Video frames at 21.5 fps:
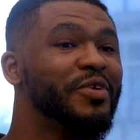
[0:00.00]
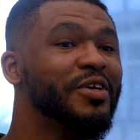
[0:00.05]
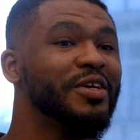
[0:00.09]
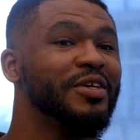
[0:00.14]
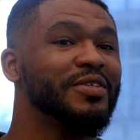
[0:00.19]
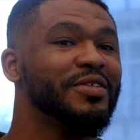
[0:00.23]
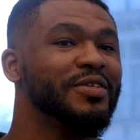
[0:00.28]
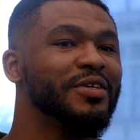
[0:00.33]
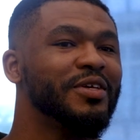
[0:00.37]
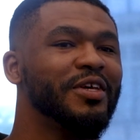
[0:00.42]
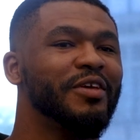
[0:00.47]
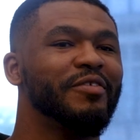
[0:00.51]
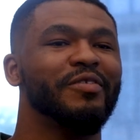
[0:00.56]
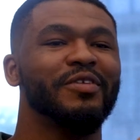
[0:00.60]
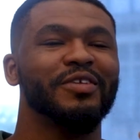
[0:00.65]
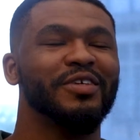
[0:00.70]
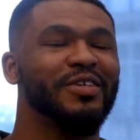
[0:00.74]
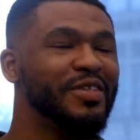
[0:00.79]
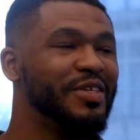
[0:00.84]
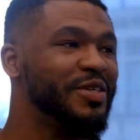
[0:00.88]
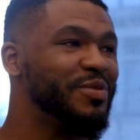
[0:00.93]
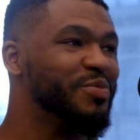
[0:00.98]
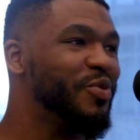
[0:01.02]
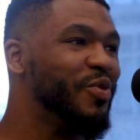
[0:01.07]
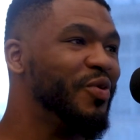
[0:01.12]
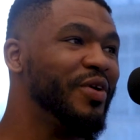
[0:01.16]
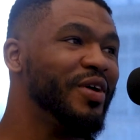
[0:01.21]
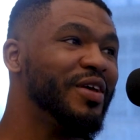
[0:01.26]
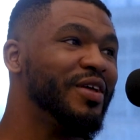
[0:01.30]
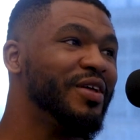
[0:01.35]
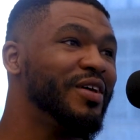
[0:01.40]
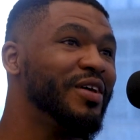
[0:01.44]
because even to this
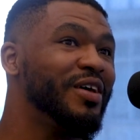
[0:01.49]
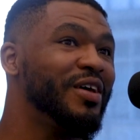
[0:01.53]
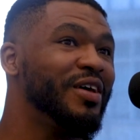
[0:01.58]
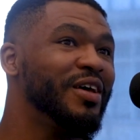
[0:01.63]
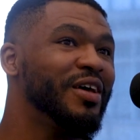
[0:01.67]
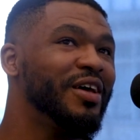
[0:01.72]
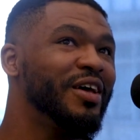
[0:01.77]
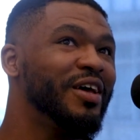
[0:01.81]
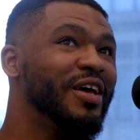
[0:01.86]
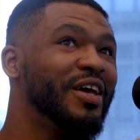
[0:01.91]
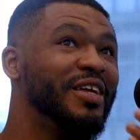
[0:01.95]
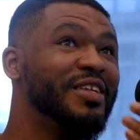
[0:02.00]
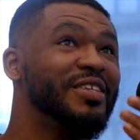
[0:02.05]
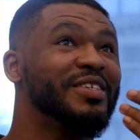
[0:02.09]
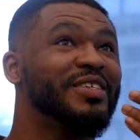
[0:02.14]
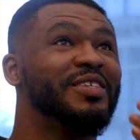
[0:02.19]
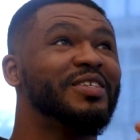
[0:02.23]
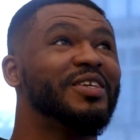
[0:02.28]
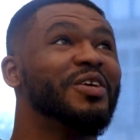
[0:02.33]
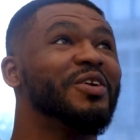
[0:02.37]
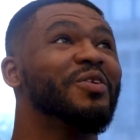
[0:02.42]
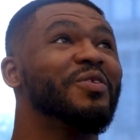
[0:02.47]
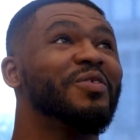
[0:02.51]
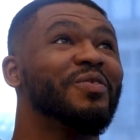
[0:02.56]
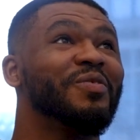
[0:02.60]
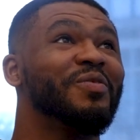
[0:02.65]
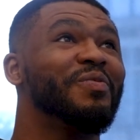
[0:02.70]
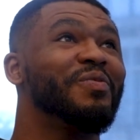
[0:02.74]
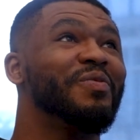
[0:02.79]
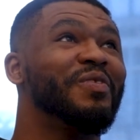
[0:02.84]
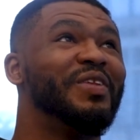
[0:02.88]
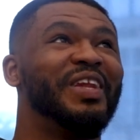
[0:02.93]
point, it's
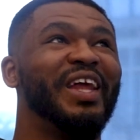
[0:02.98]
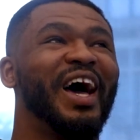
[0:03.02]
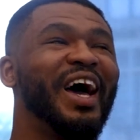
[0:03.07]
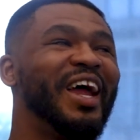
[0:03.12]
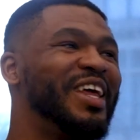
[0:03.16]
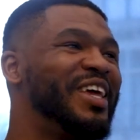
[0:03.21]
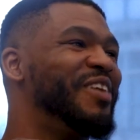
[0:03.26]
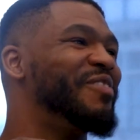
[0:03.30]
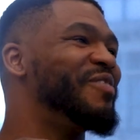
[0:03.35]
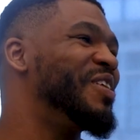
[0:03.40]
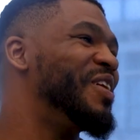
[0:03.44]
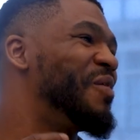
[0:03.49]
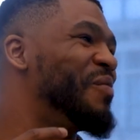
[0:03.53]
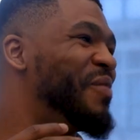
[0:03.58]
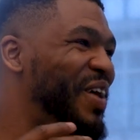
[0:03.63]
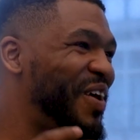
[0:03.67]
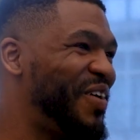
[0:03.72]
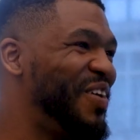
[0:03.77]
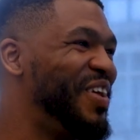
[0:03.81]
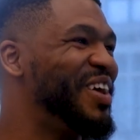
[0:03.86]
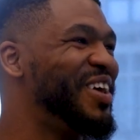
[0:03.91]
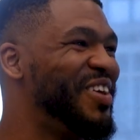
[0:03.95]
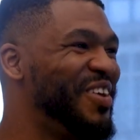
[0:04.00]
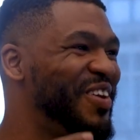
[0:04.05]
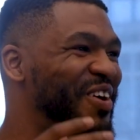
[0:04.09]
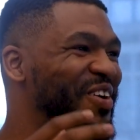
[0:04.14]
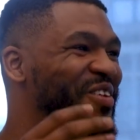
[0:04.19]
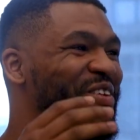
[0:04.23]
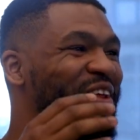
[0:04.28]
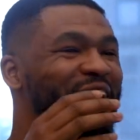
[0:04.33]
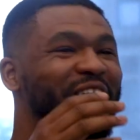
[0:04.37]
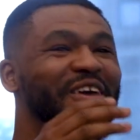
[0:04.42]
still not even about
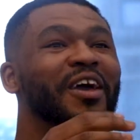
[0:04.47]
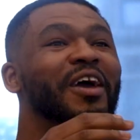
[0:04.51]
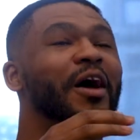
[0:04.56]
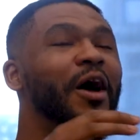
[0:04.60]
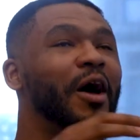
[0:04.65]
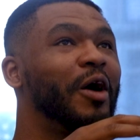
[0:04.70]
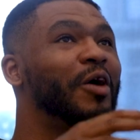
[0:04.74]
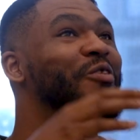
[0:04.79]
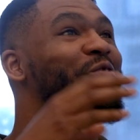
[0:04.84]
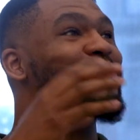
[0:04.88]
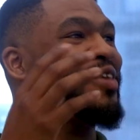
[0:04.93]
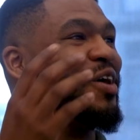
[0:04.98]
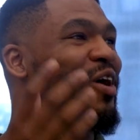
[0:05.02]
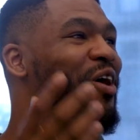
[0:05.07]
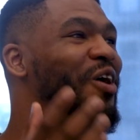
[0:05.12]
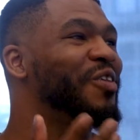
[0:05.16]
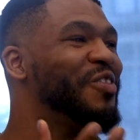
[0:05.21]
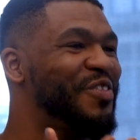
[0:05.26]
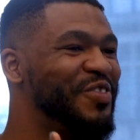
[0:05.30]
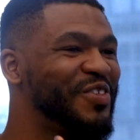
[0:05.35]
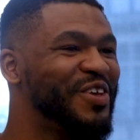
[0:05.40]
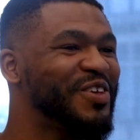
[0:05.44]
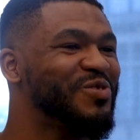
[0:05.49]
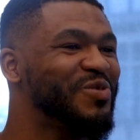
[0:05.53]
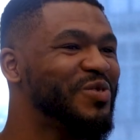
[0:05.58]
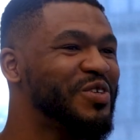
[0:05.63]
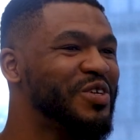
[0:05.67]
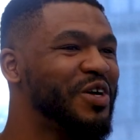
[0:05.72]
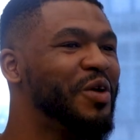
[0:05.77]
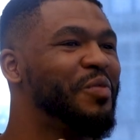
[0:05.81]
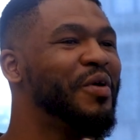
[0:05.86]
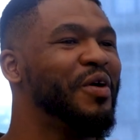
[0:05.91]
like all the things
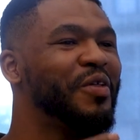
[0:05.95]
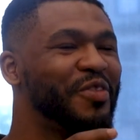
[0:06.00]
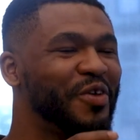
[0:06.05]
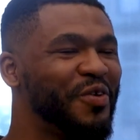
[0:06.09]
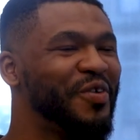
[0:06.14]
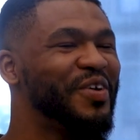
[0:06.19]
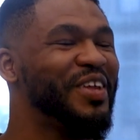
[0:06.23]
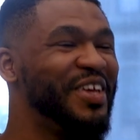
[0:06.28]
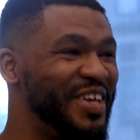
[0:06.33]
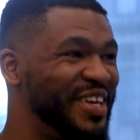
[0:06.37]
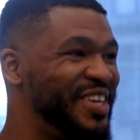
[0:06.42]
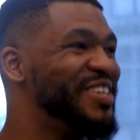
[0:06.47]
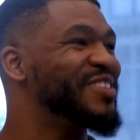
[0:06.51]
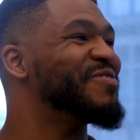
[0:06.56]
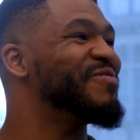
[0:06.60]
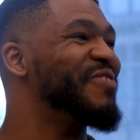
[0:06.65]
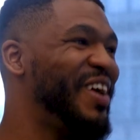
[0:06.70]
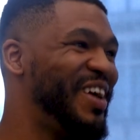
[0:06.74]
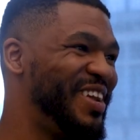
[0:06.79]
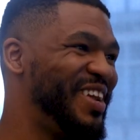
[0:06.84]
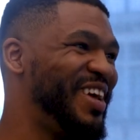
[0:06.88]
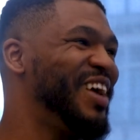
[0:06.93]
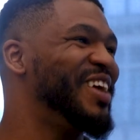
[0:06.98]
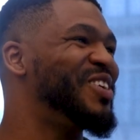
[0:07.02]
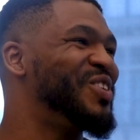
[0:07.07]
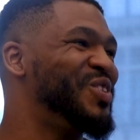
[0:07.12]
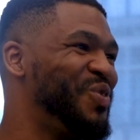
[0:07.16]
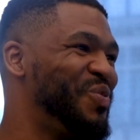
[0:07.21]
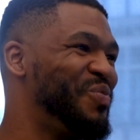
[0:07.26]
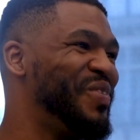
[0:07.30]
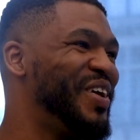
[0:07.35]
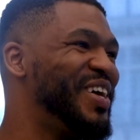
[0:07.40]
we're talking about. Though it is
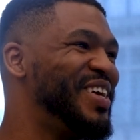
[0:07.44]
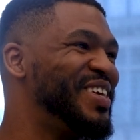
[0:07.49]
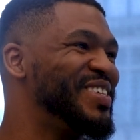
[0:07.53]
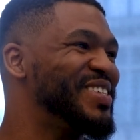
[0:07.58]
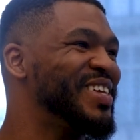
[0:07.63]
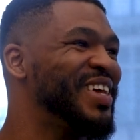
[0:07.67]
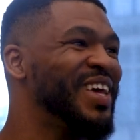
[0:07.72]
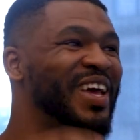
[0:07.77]
financial based,